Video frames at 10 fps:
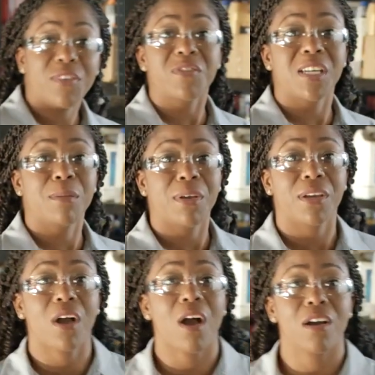15
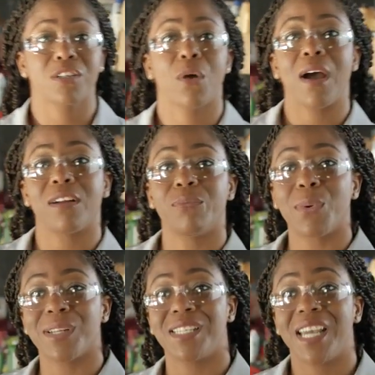million cars go out of
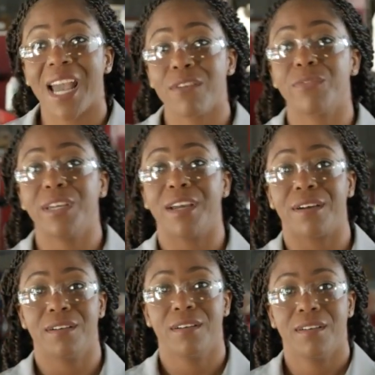warranty every
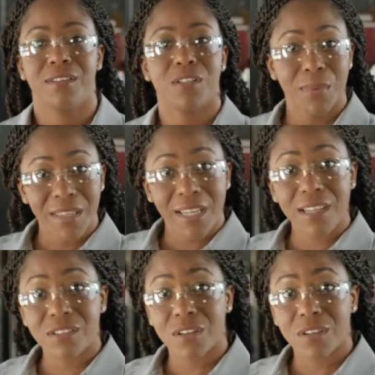year. So when they need